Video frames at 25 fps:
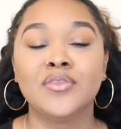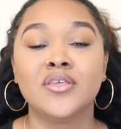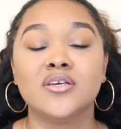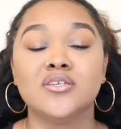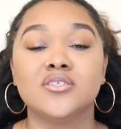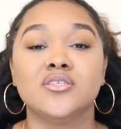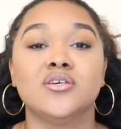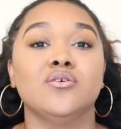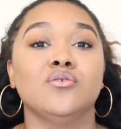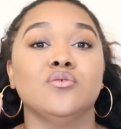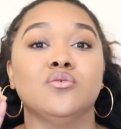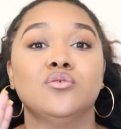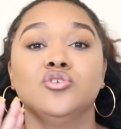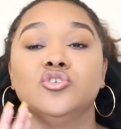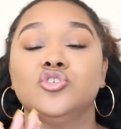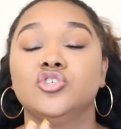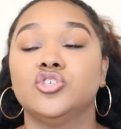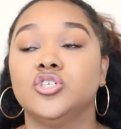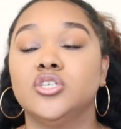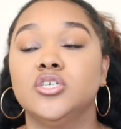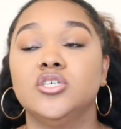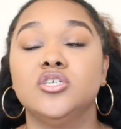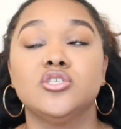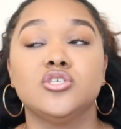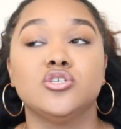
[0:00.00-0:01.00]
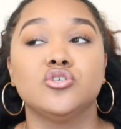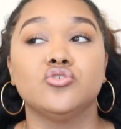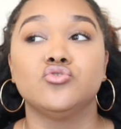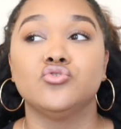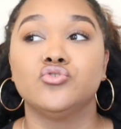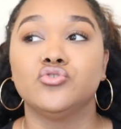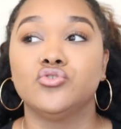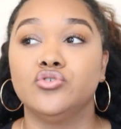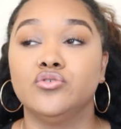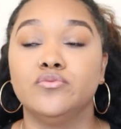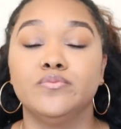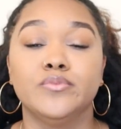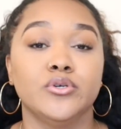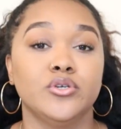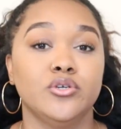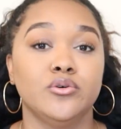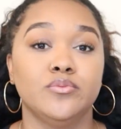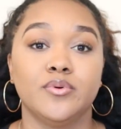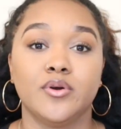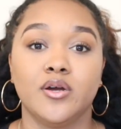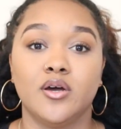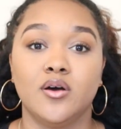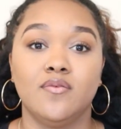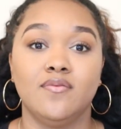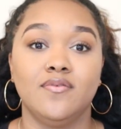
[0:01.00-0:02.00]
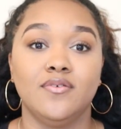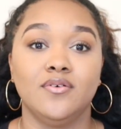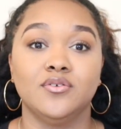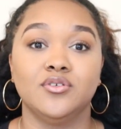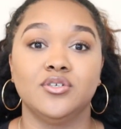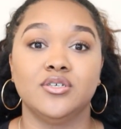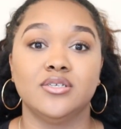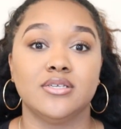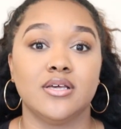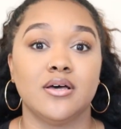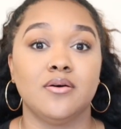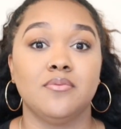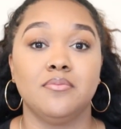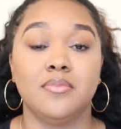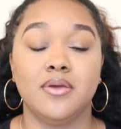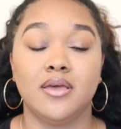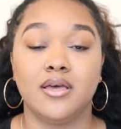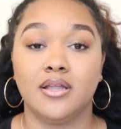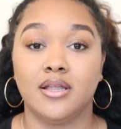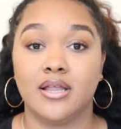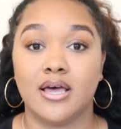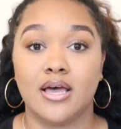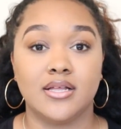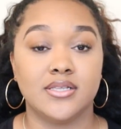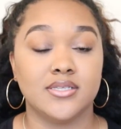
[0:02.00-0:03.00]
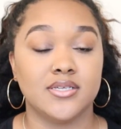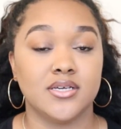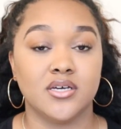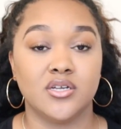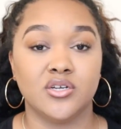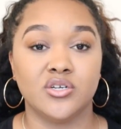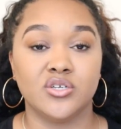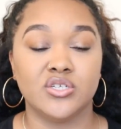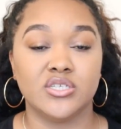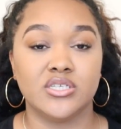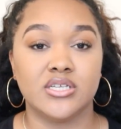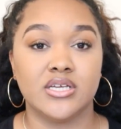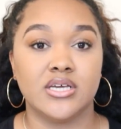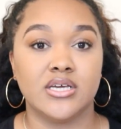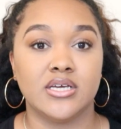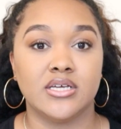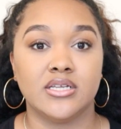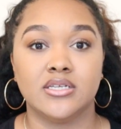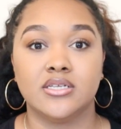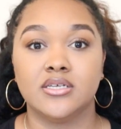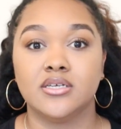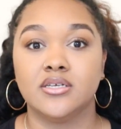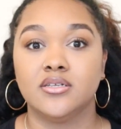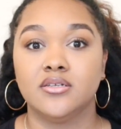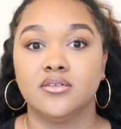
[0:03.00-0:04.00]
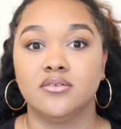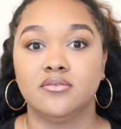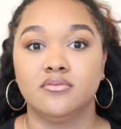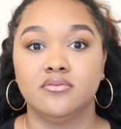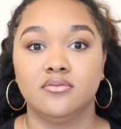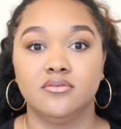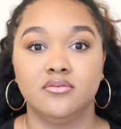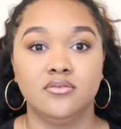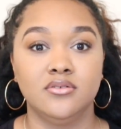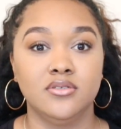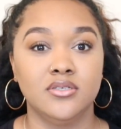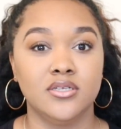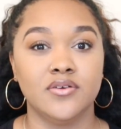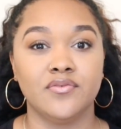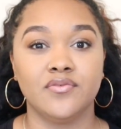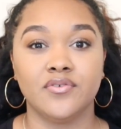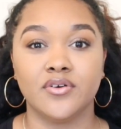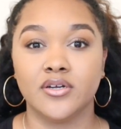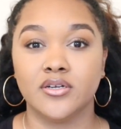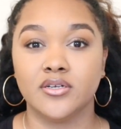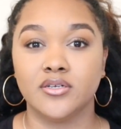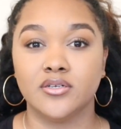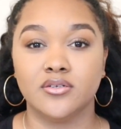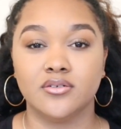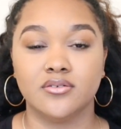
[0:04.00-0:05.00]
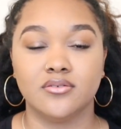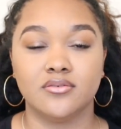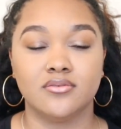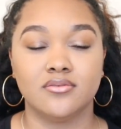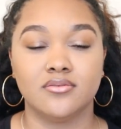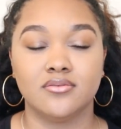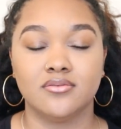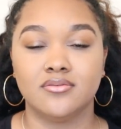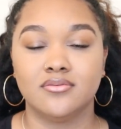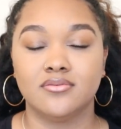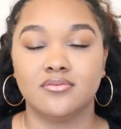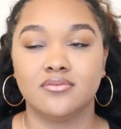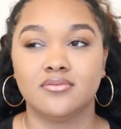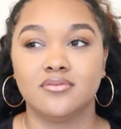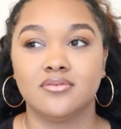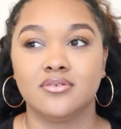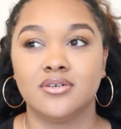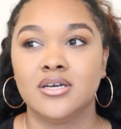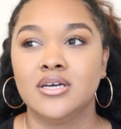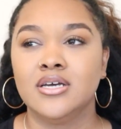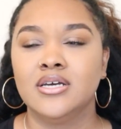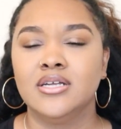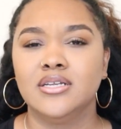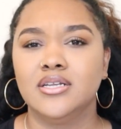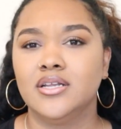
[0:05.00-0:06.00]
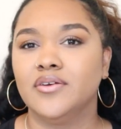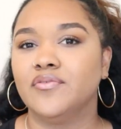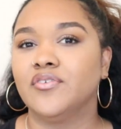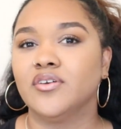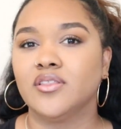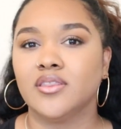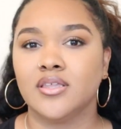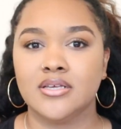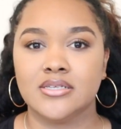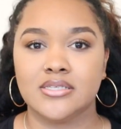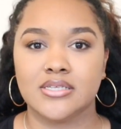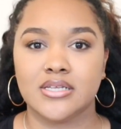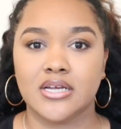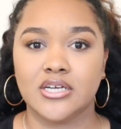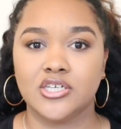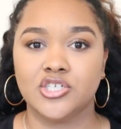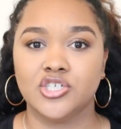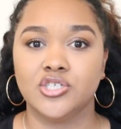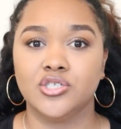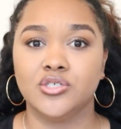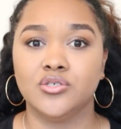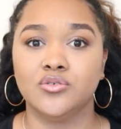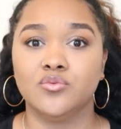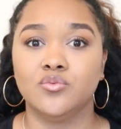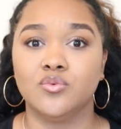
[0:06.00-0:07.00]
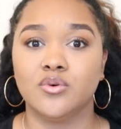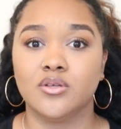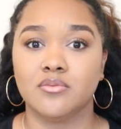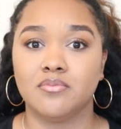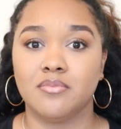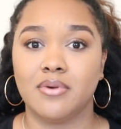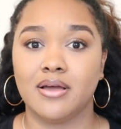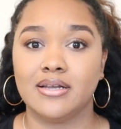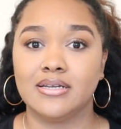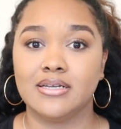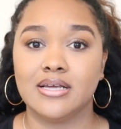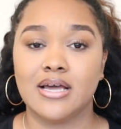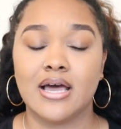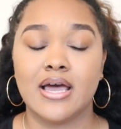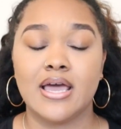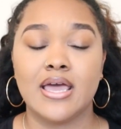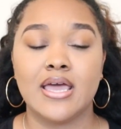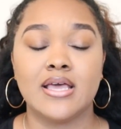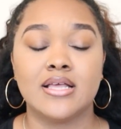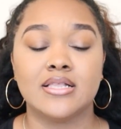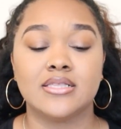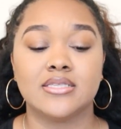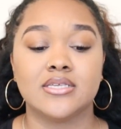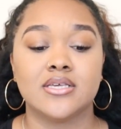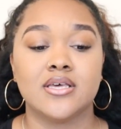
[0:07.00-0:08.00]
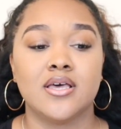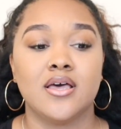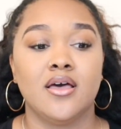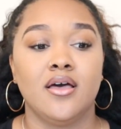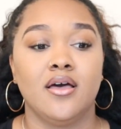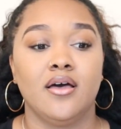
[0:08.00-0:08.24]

So she's super duper helpful. She's helped me a lot to understand different things that I should do with my diet.